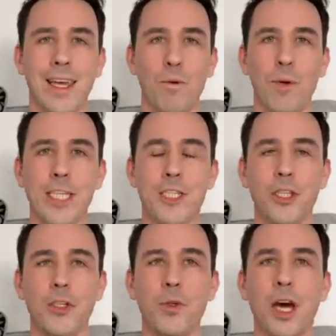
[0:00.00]
in
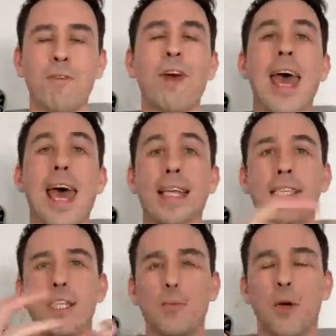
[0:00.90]
which you kind of
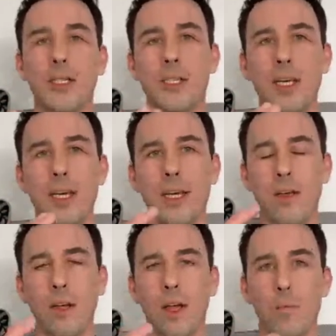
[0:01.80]
estimate
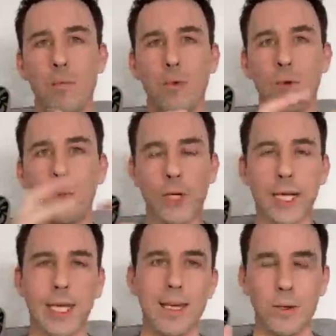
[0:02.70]

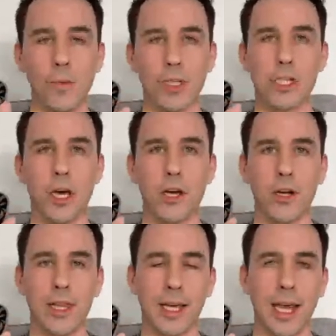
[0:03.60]
broadly what's going
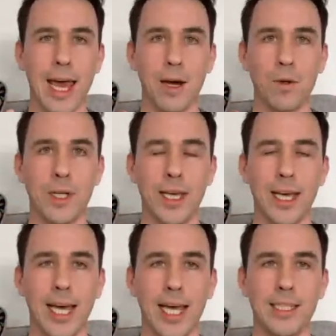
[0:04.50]
on in the cloud.
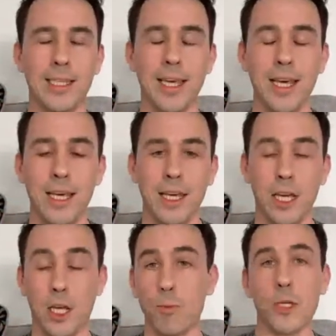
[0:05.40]
And
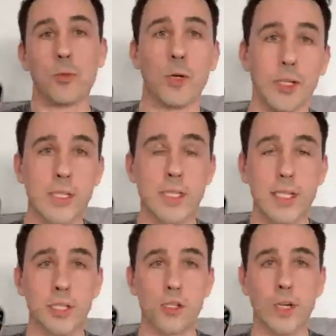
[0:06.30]
computer models
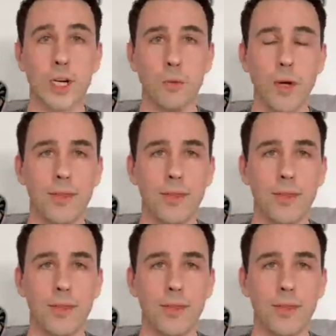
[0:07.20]
still struggle